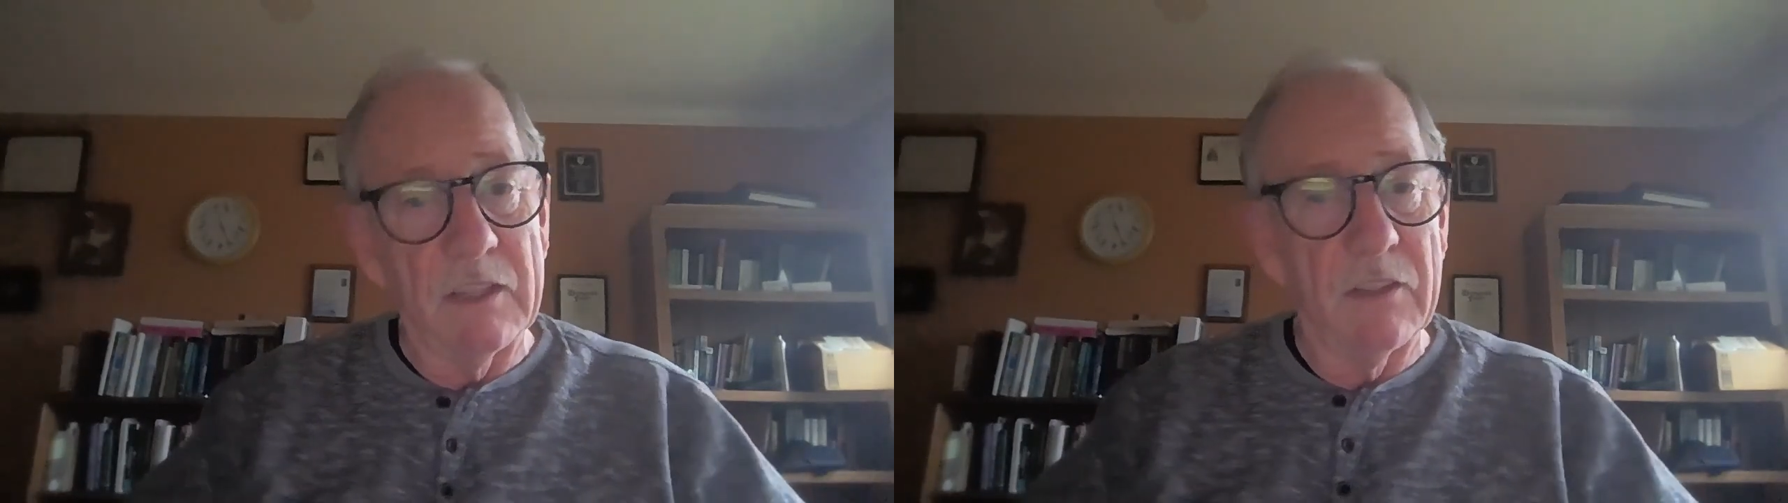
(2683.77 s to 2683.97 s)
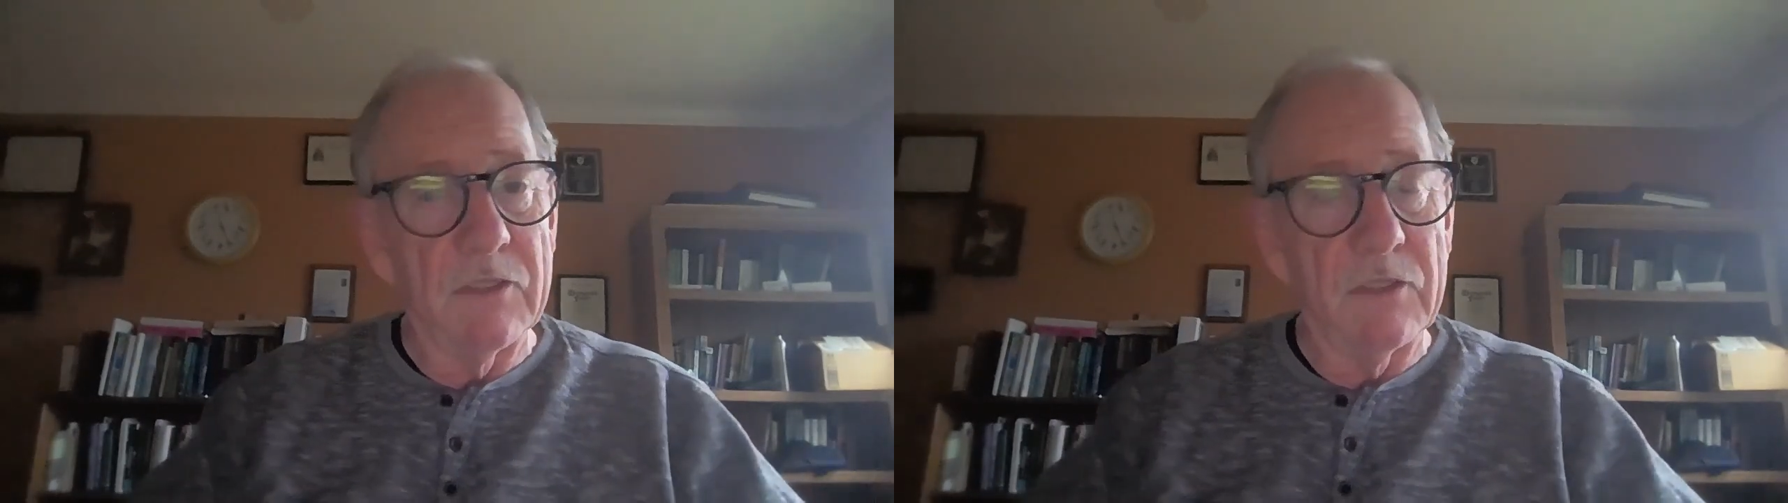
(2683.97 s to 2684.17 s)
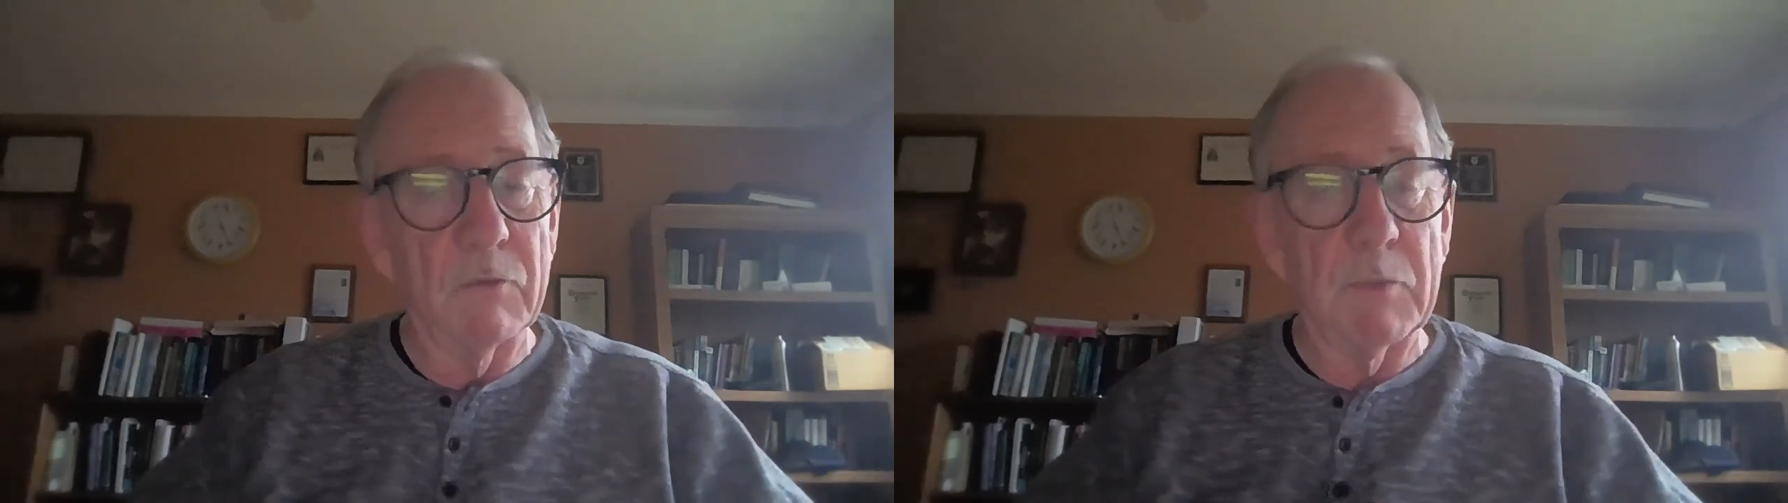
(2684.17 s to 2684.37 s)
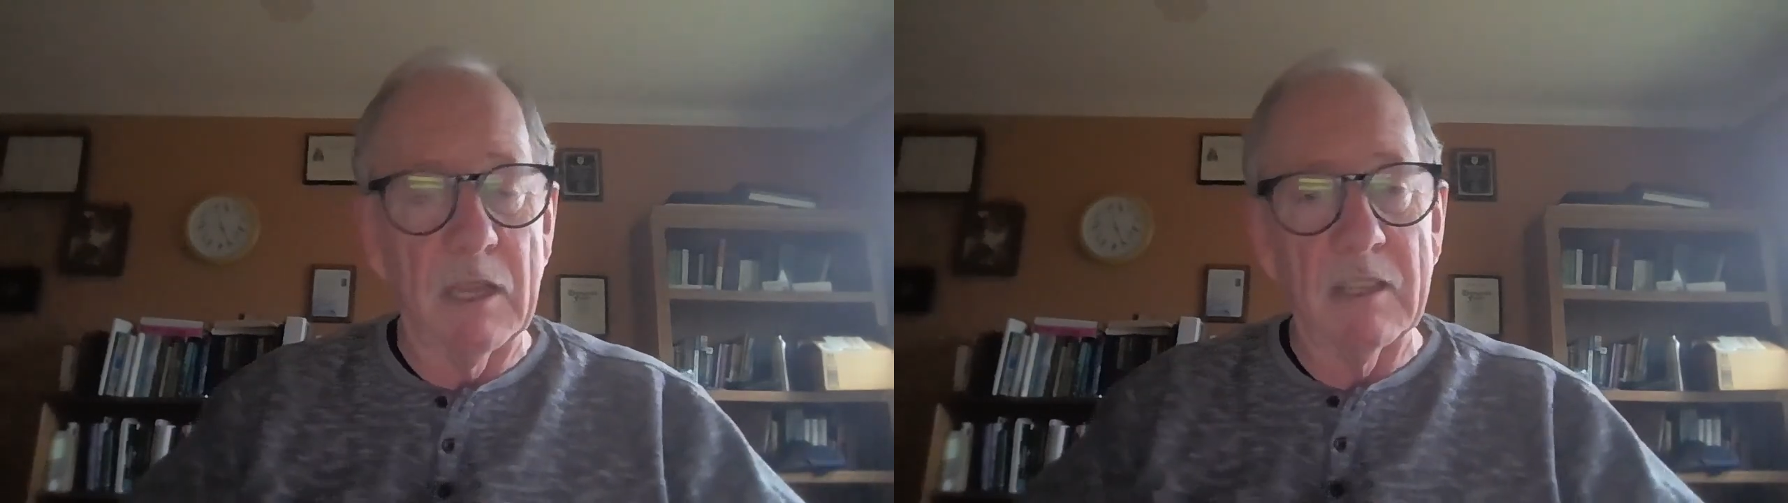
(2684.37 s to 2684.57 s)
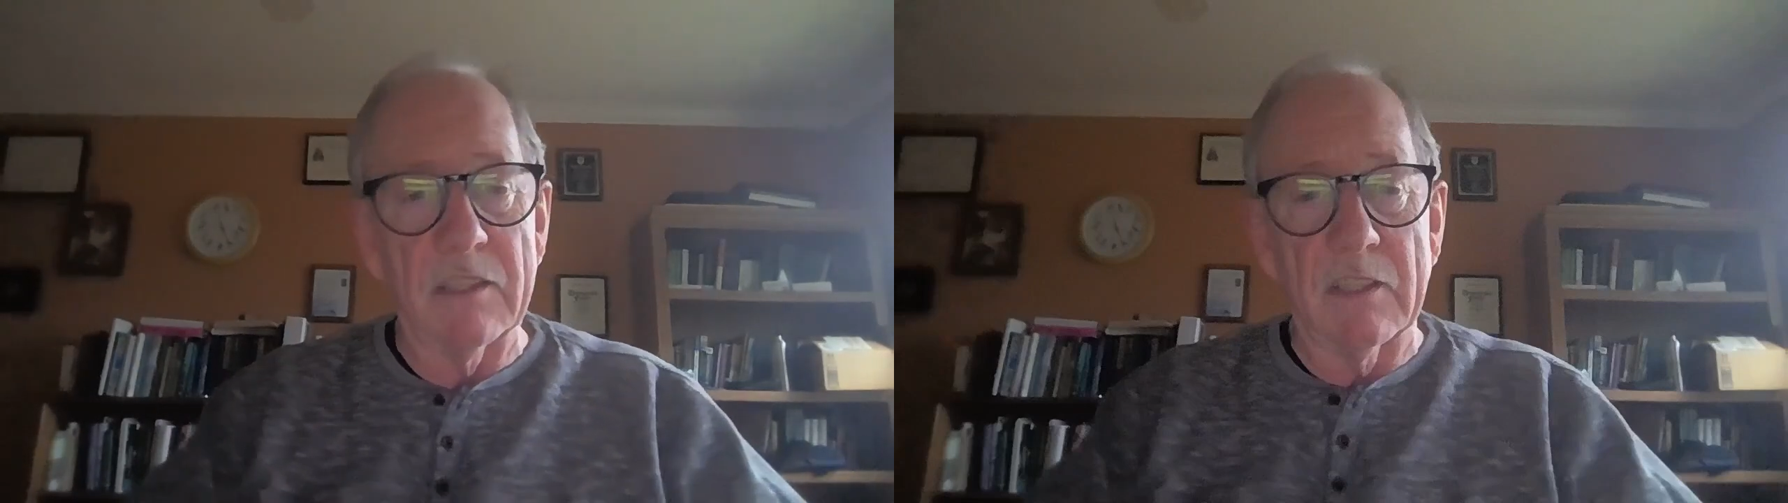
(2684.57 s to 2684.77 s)
in those two
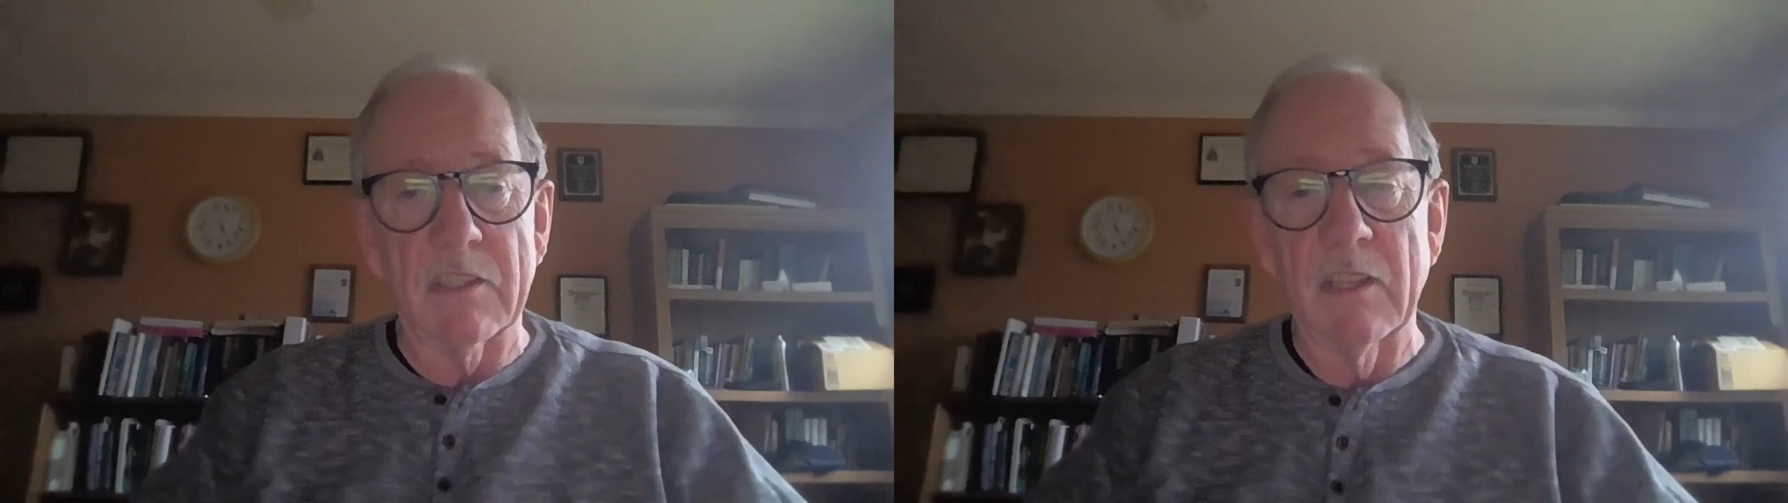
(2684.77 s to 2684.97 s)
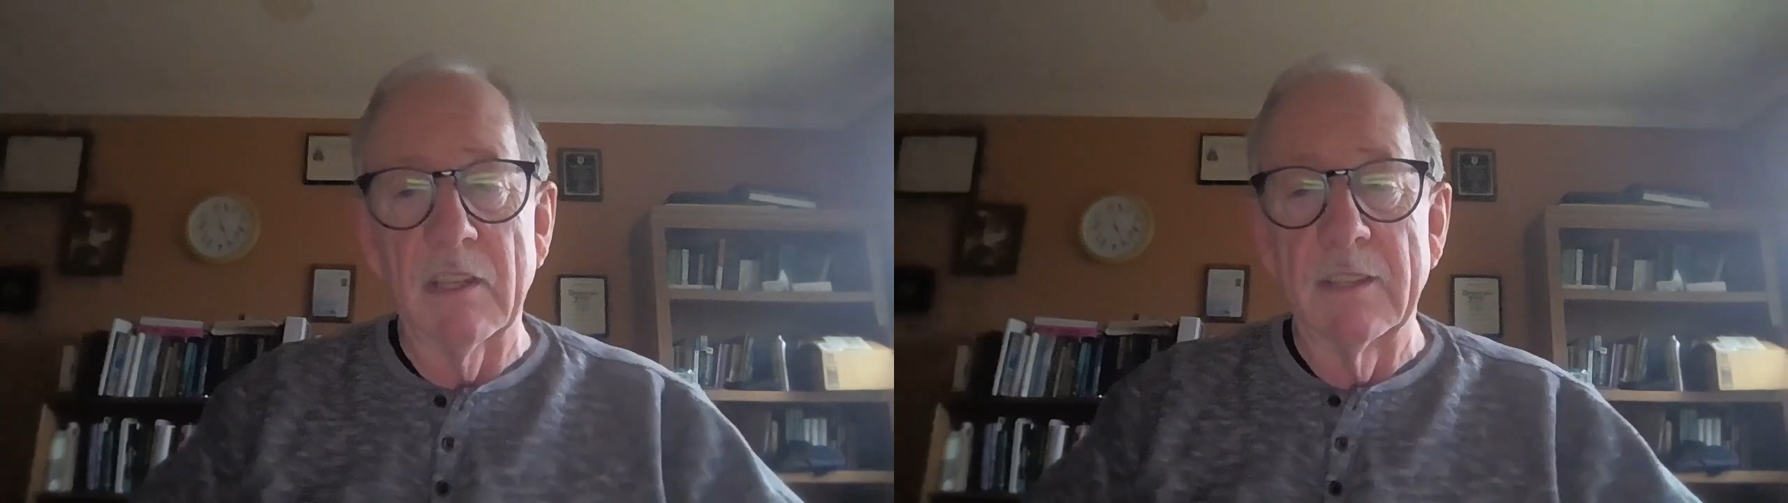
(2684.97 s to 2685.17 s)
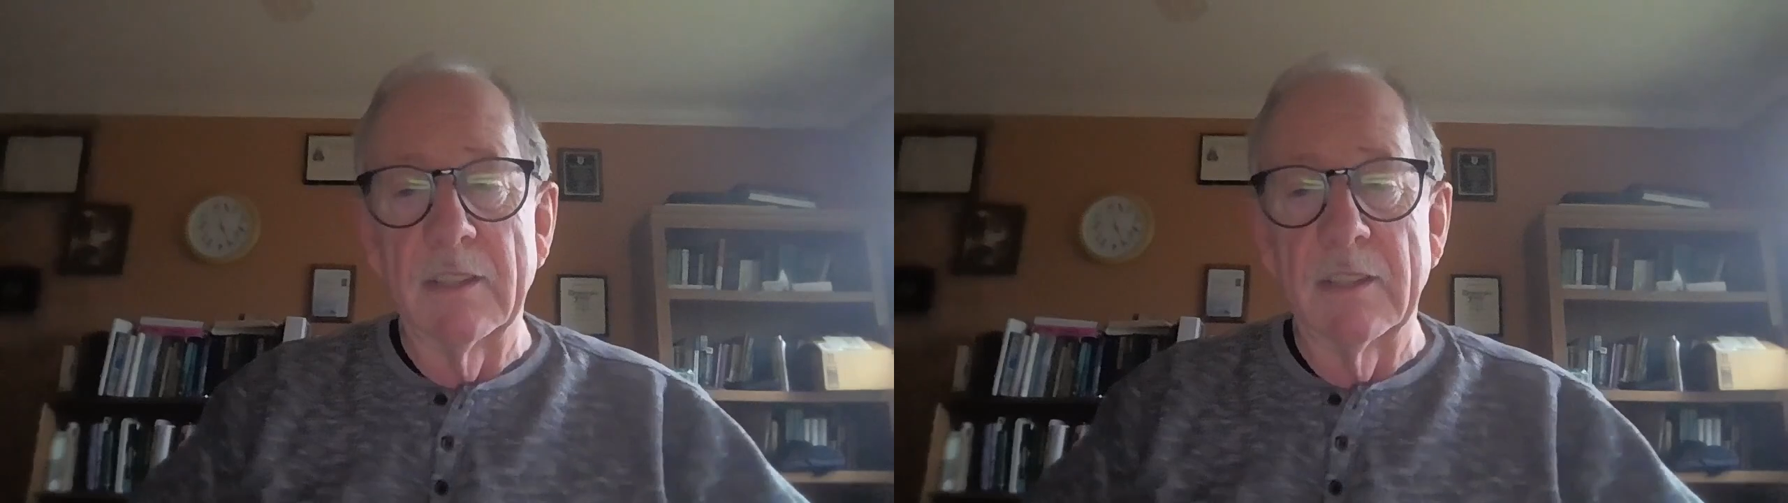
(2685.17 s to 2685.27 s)
places?